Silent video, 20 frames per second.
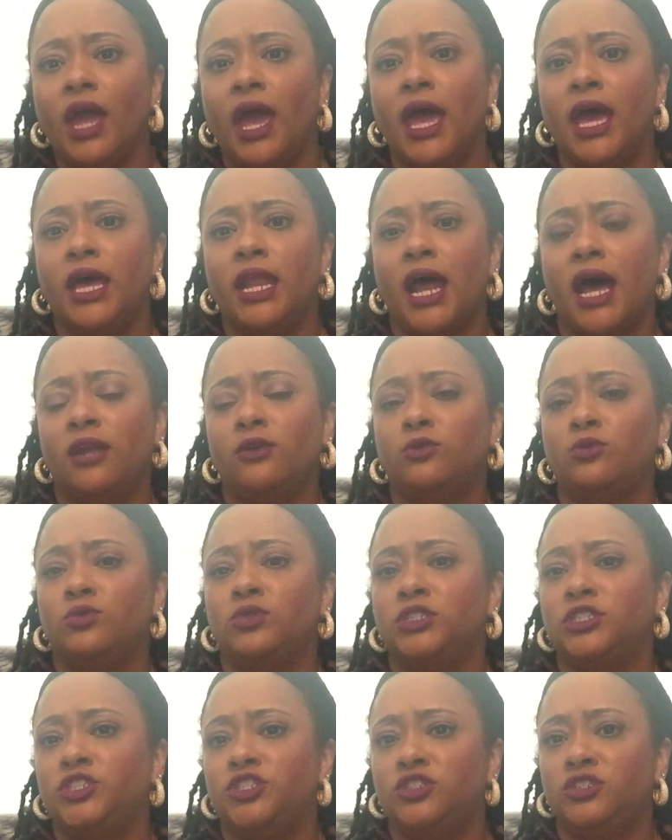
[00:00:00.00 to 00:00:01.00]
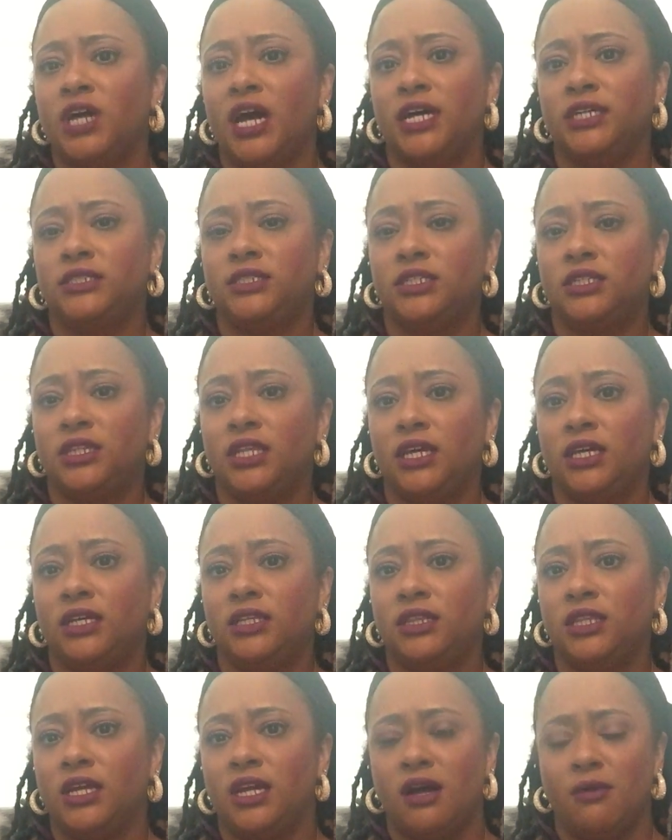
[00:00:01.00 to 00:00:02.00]
and I don't want you guys to
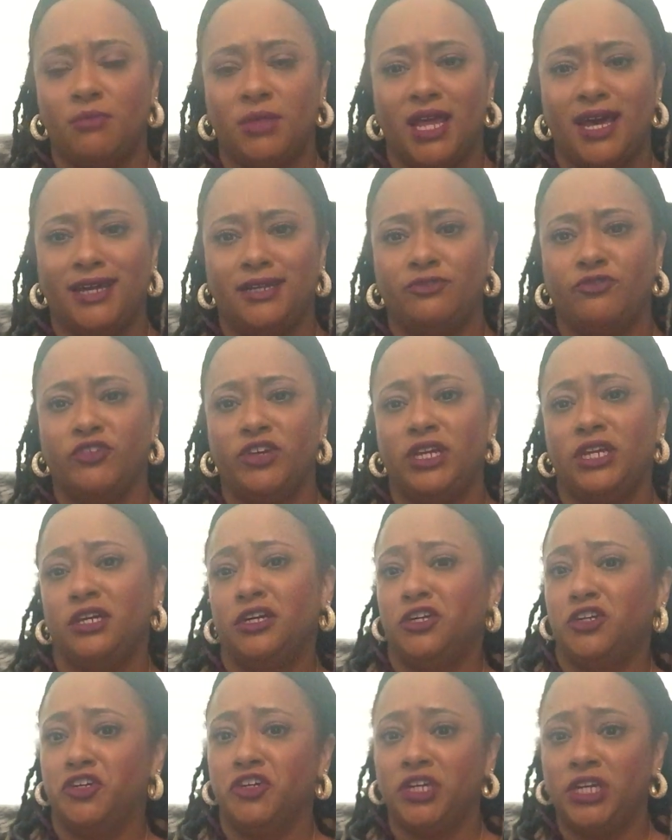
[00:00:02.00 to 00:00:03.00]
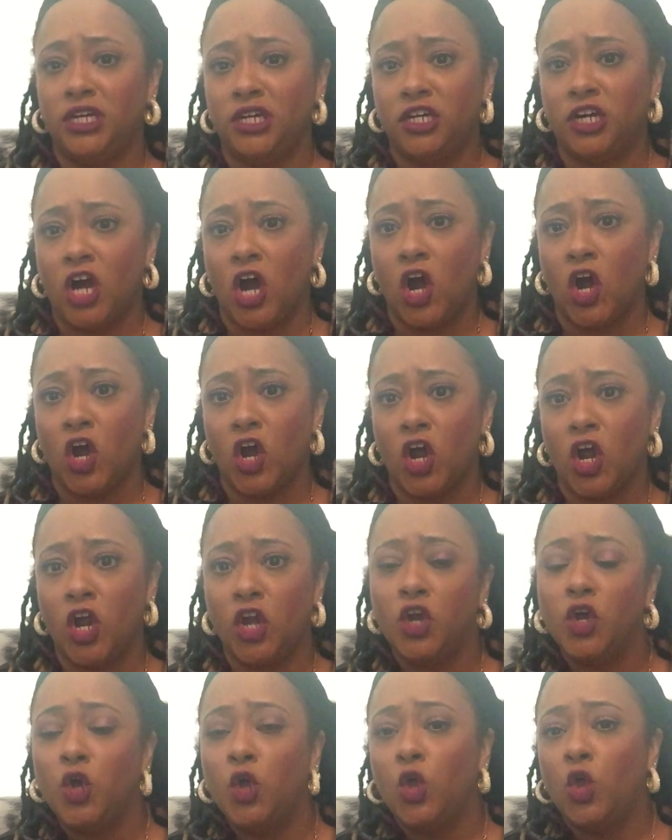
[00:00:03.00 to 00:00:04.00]
think that I'm like reading a greeting
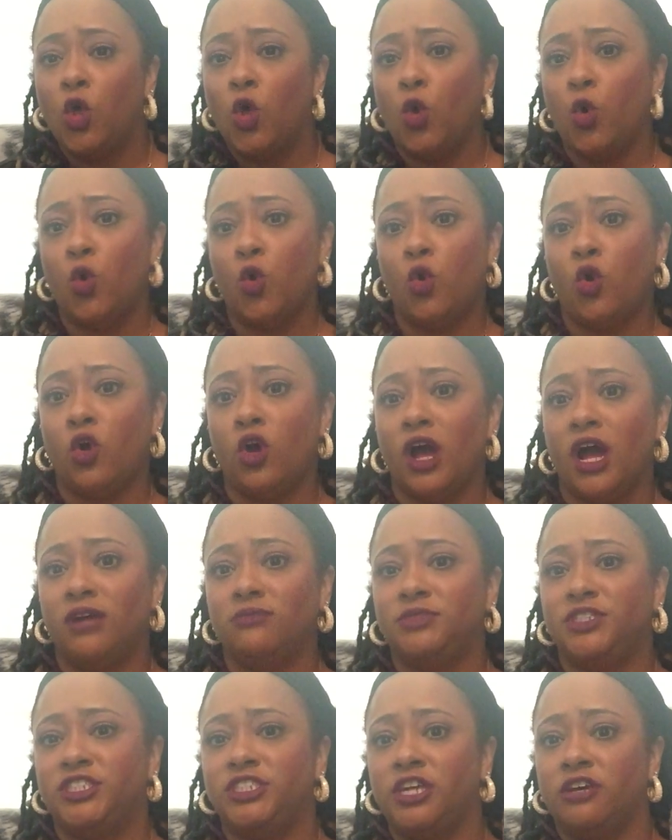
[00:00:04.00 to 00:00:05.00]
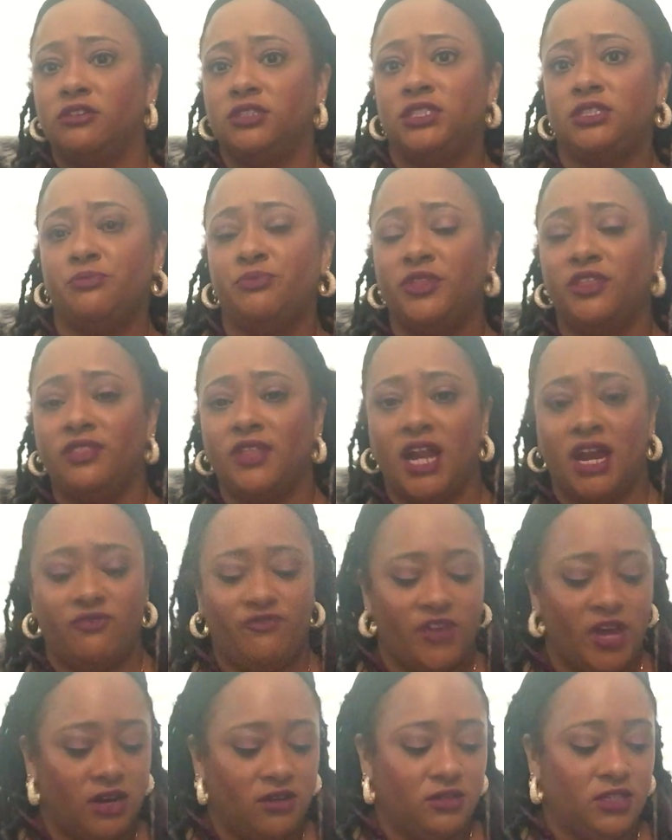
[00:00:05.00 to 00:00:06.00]
card, or I'm sharing something that I
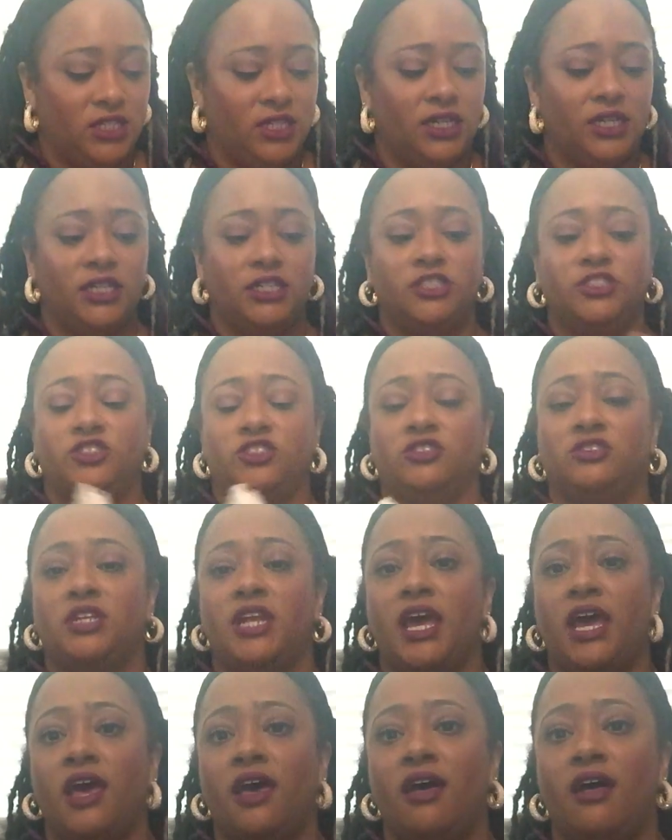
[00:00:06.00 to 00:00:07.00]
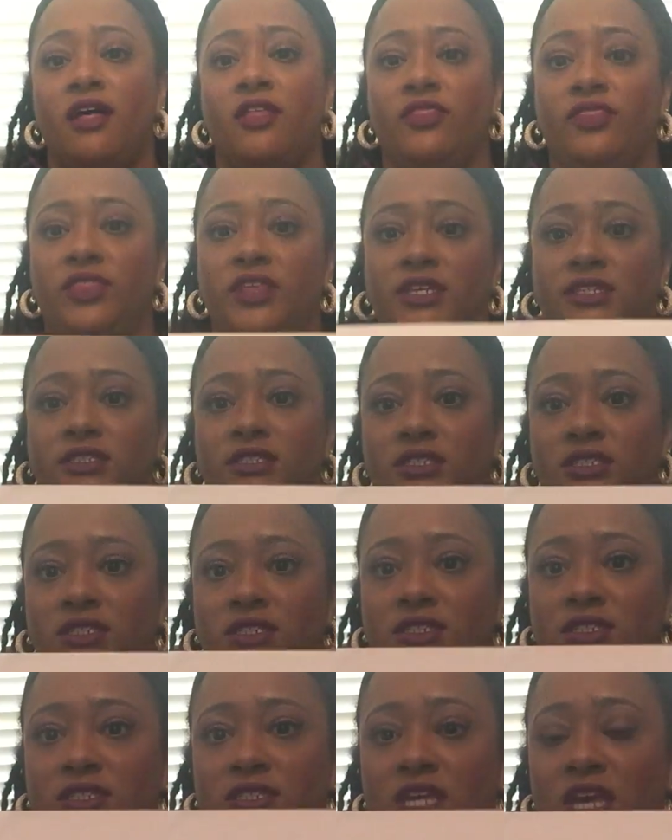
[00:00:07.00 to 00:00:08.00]
found on the internet. This
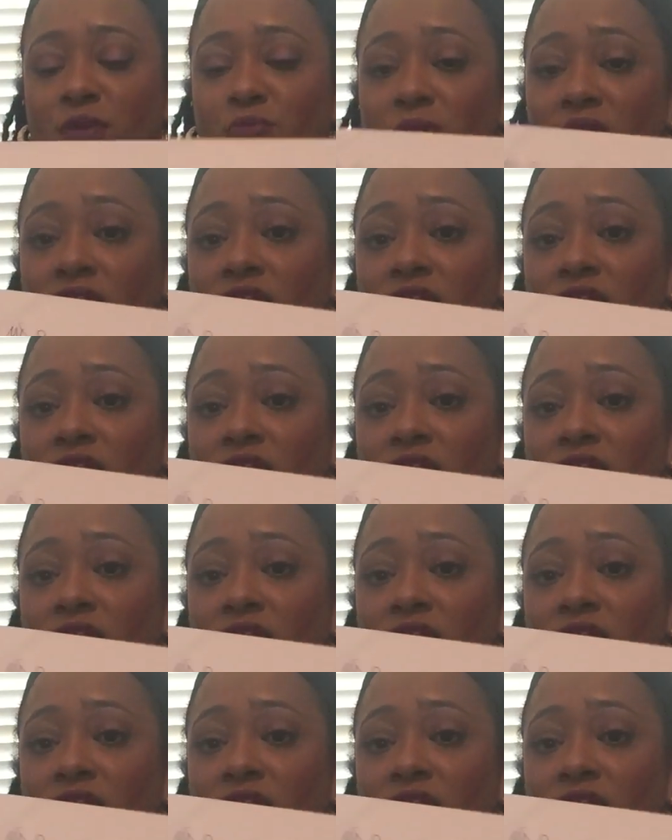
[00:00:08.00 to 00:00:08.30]
is in